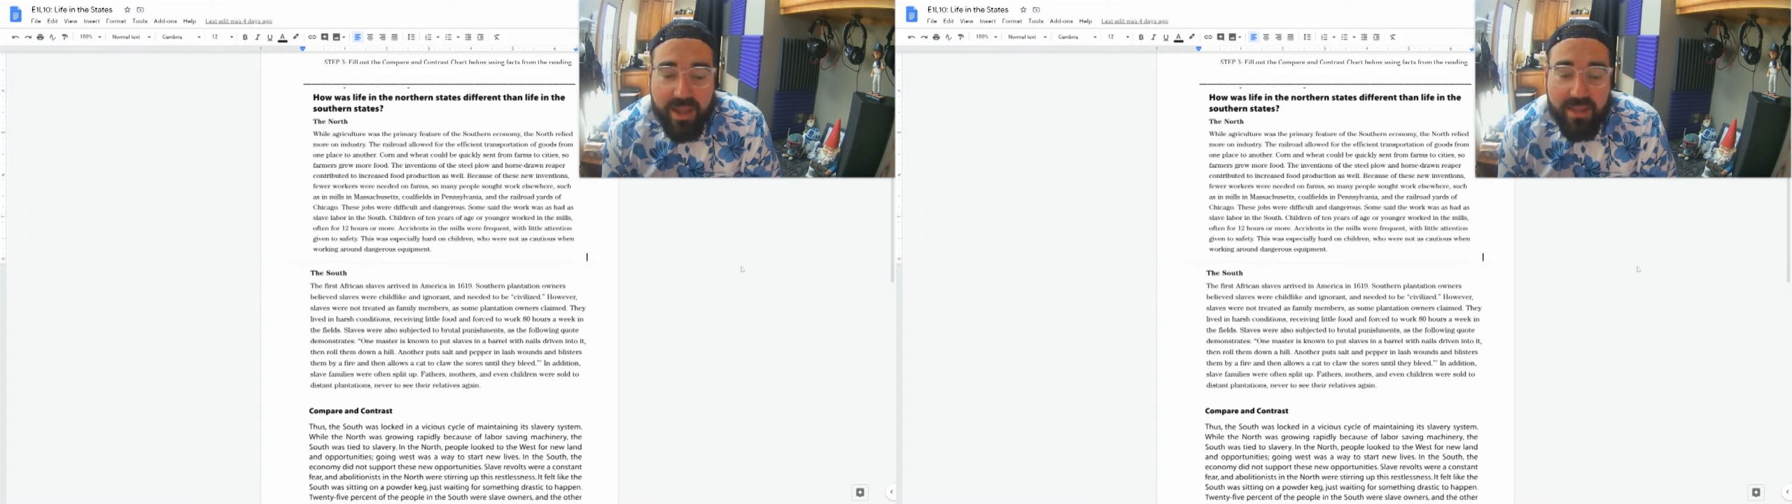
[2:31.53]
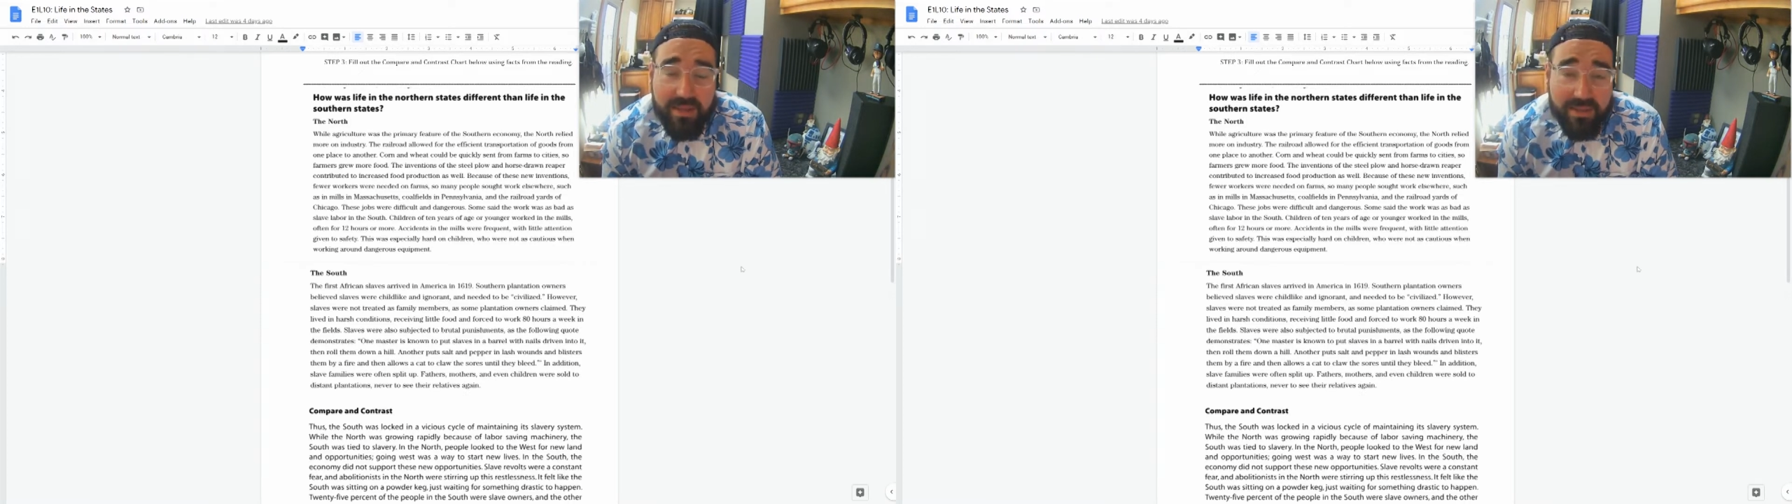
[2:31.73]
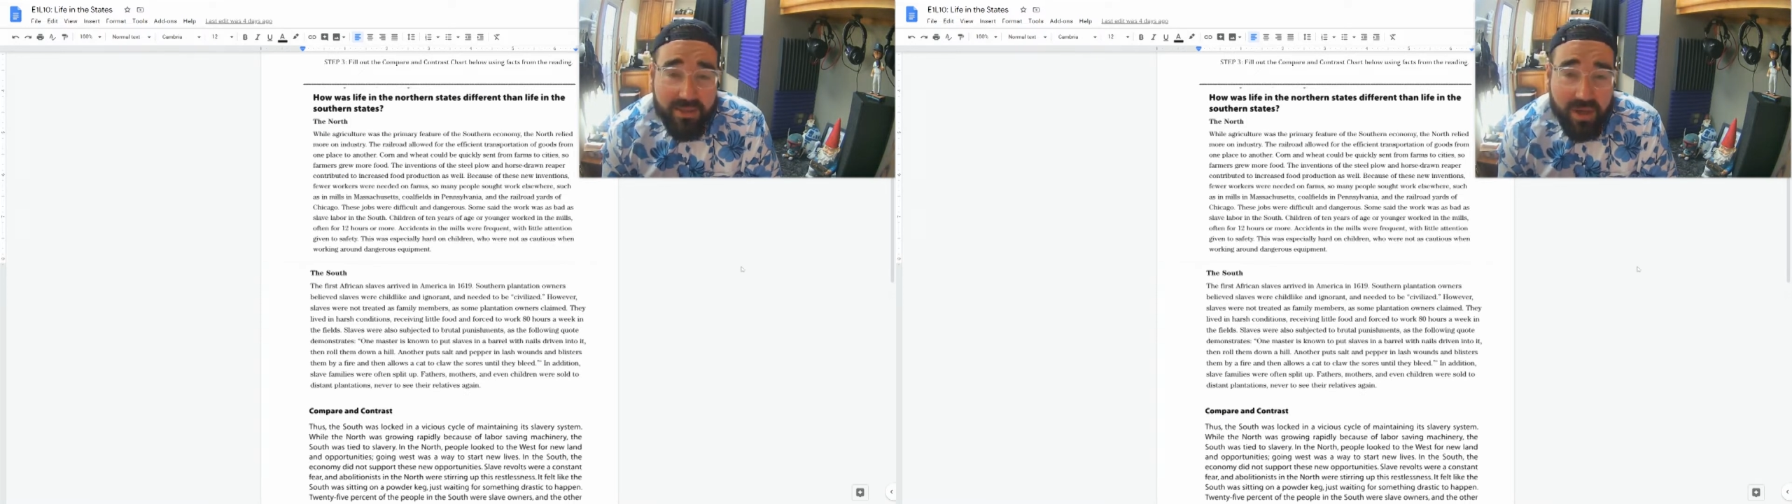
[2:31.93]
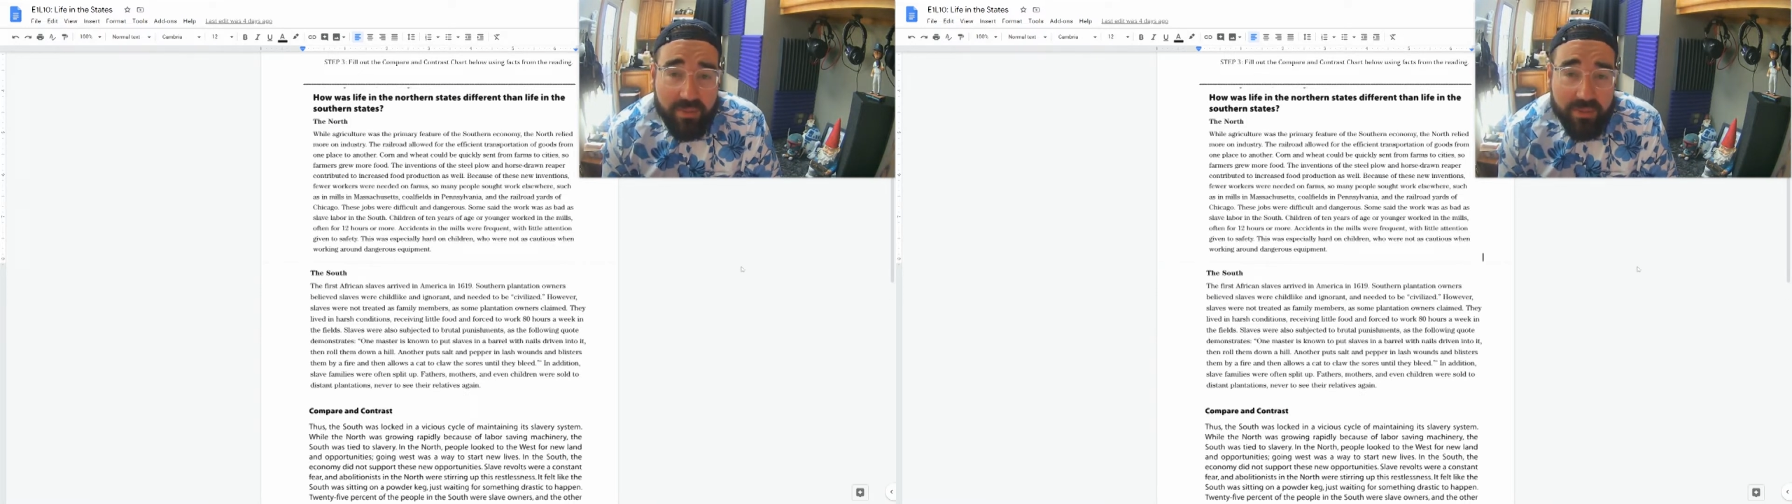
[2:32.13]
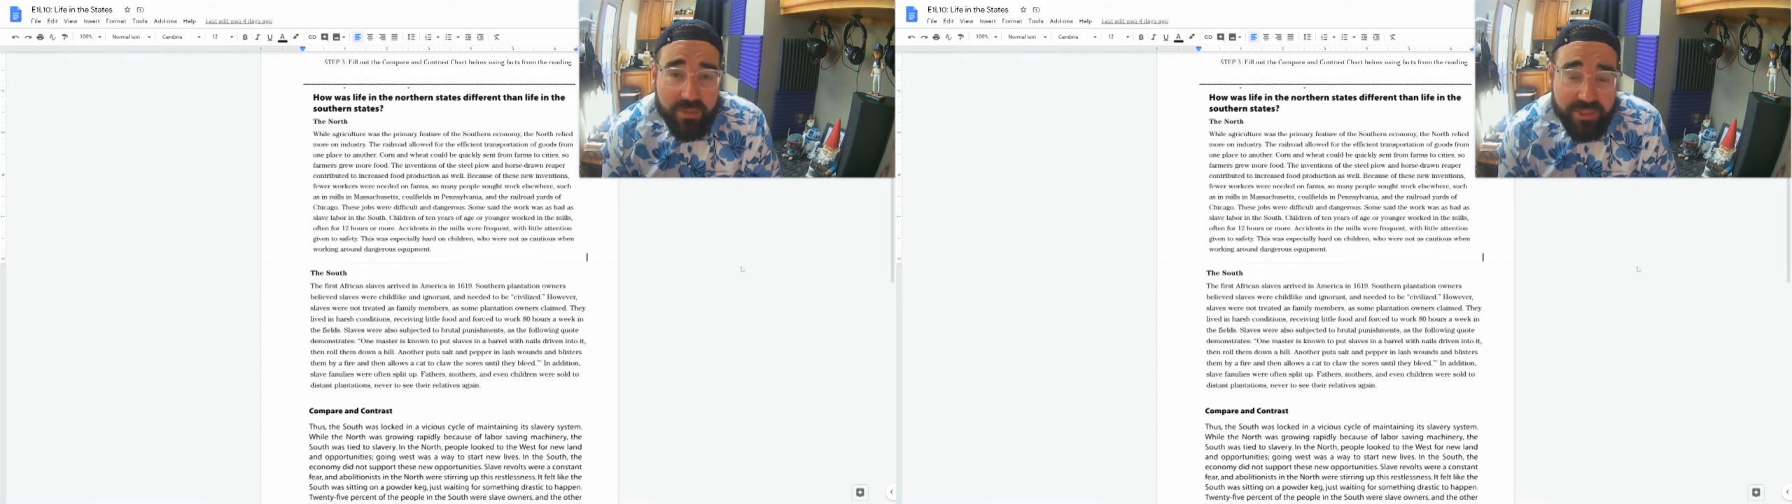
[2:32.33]
These
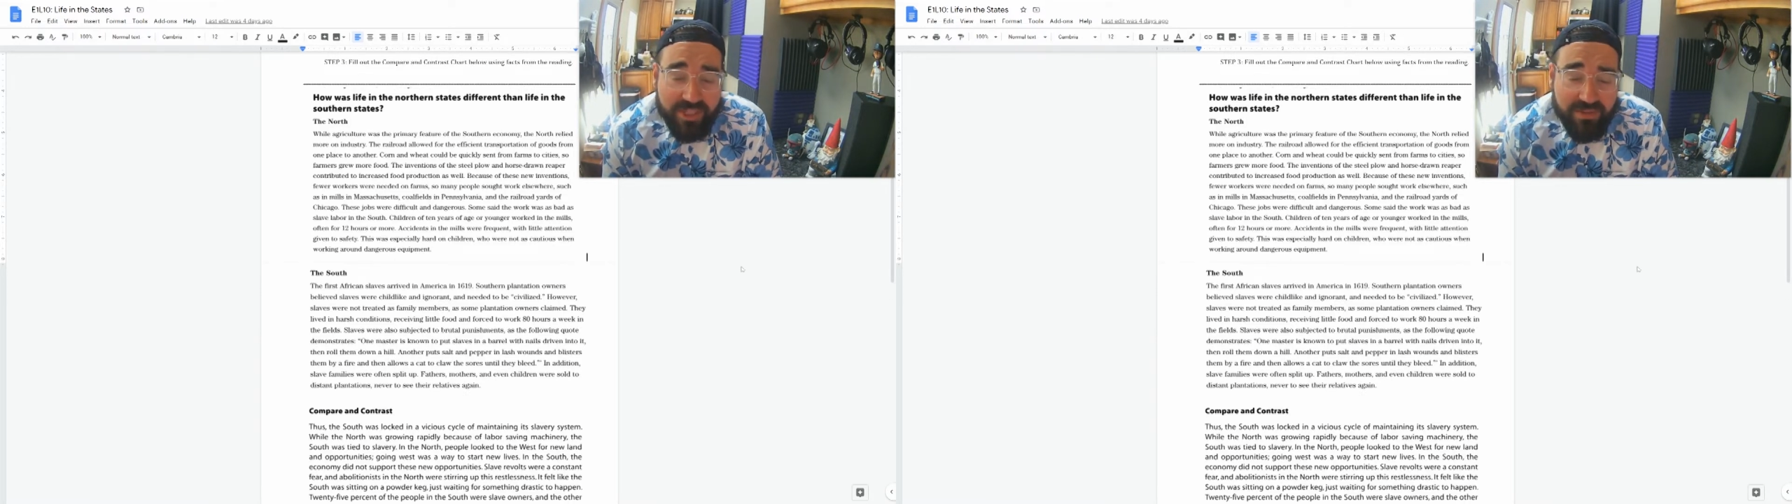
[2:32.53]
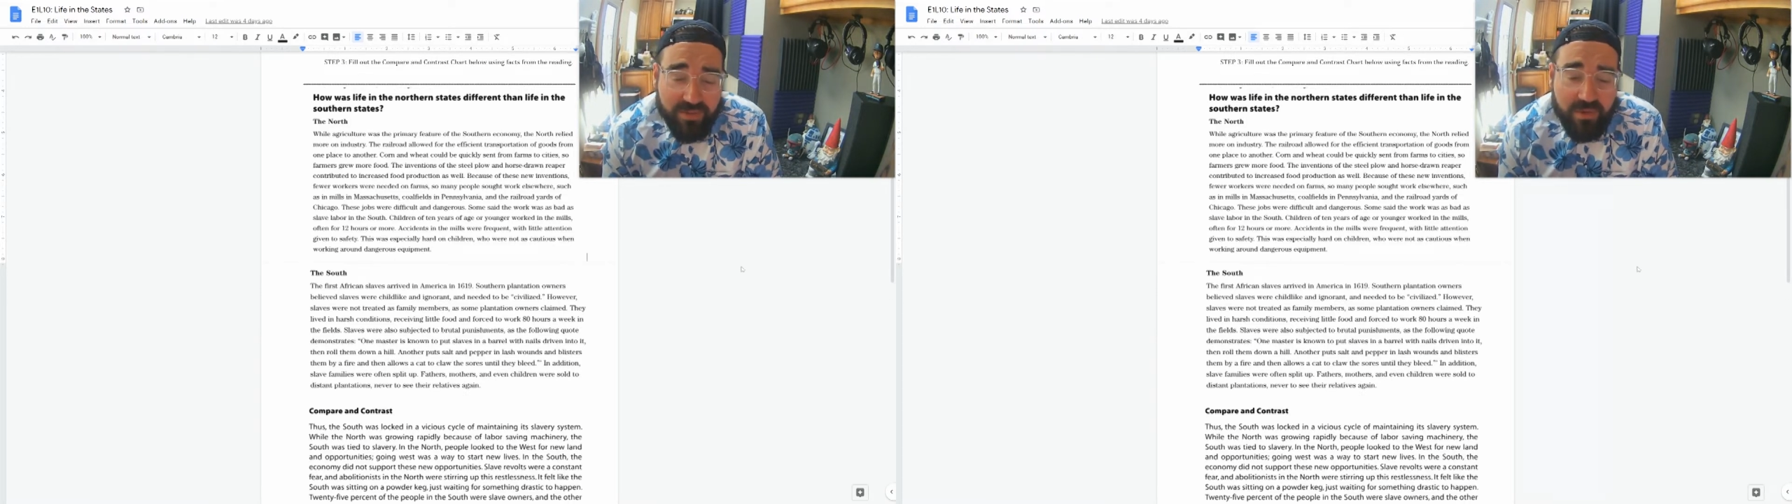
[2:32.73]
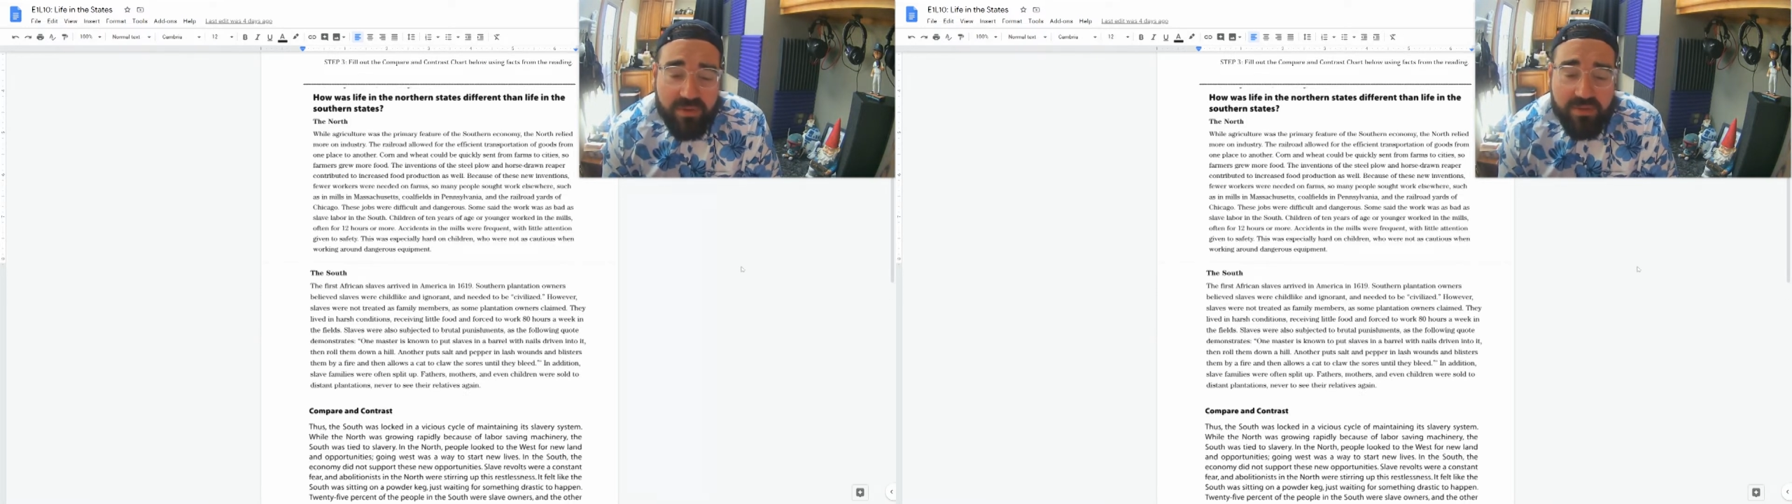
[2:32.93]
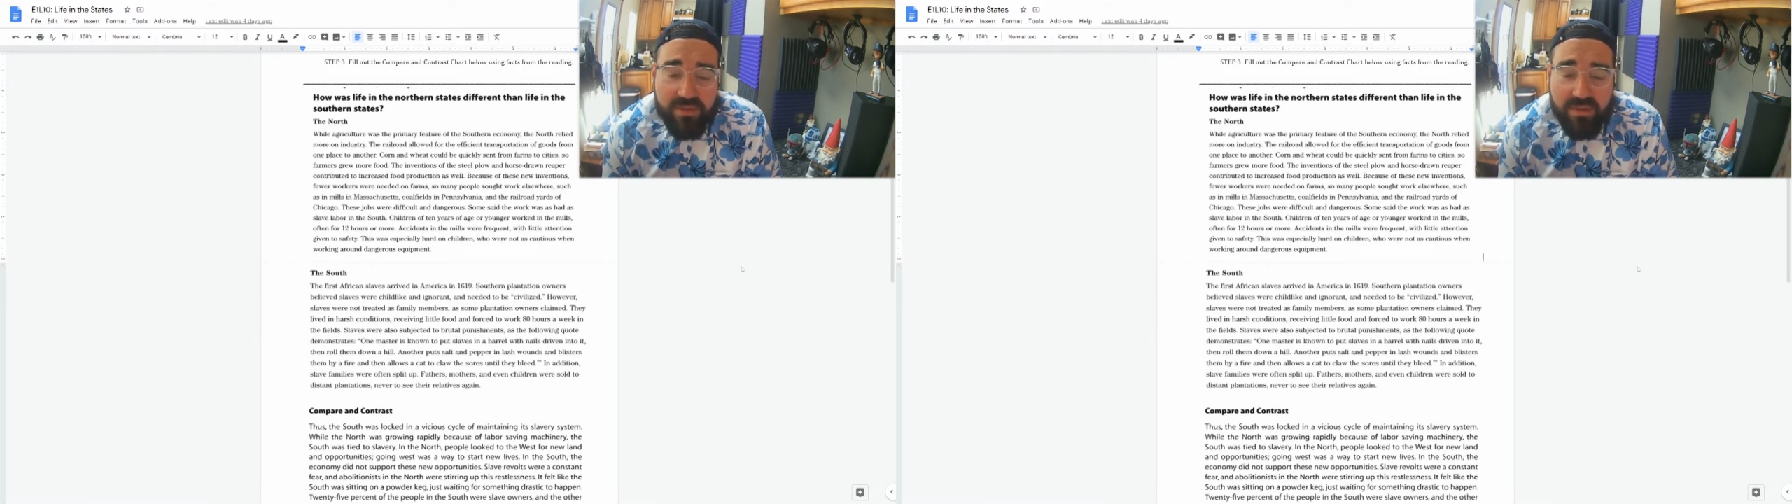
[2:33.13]
jobs were difficult